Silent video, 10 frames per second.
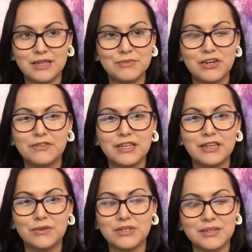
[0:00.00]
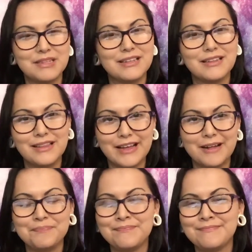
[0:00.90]
I'm shuffling or something like
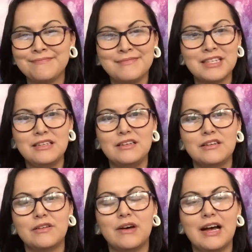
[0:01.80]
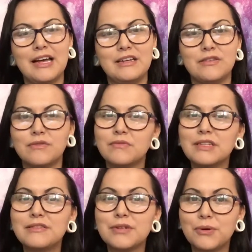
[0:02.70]
that, I don't
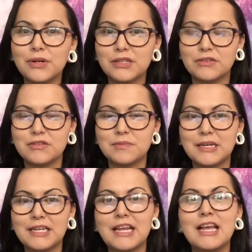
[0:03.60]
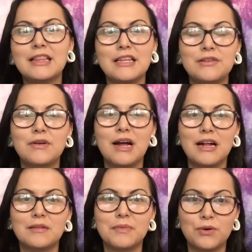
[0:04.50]
really record those, but they do
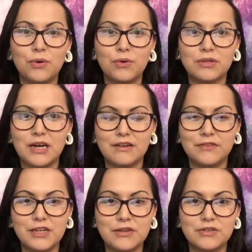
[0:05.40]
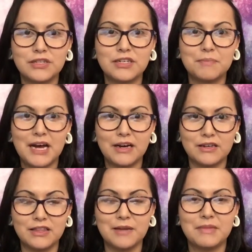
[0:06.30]
help a whole lot for you to look back
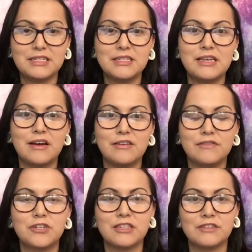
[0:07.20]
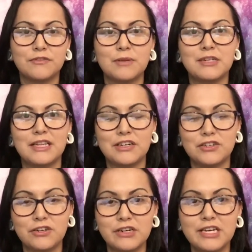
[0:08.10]
on them and see how you've transformed in that
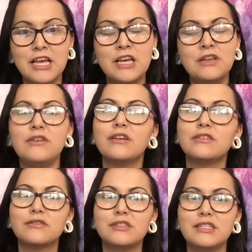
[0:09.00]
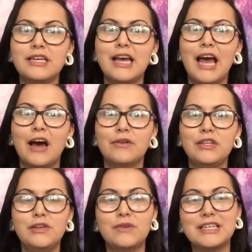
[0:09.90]
journey. You can also see how
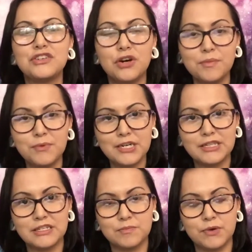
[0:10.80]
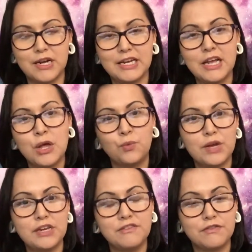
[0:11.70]
you interpreted the spread
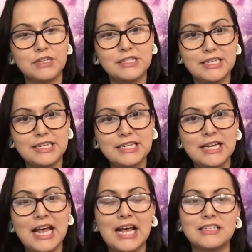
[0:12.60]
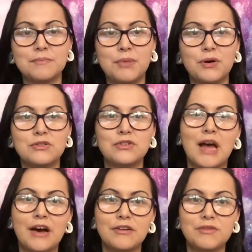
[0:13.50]
when you first did it, as opposed to
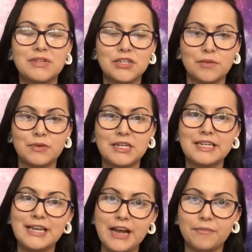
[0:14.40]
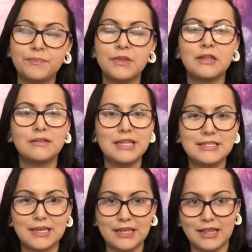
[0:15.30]
how you interpret it now. Things
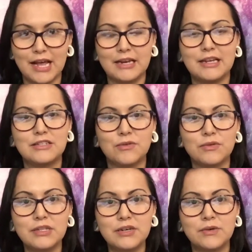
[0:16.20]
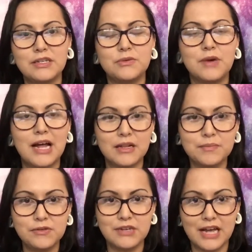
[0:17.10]
like that. It's only going to help
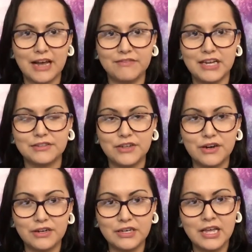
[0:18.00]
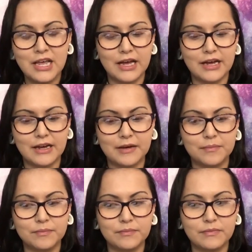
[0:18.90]
you to have that log
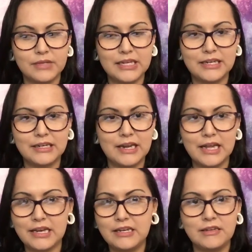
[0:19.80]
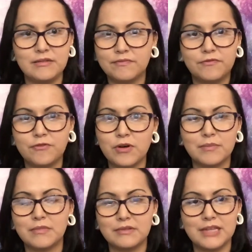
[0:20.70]
in any
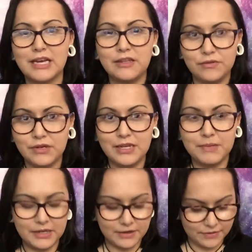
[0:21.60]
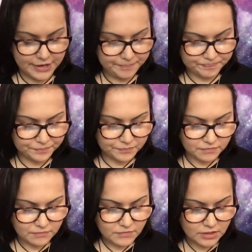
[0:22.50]
form that you keep it, okay?
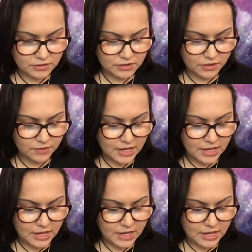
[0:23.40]
So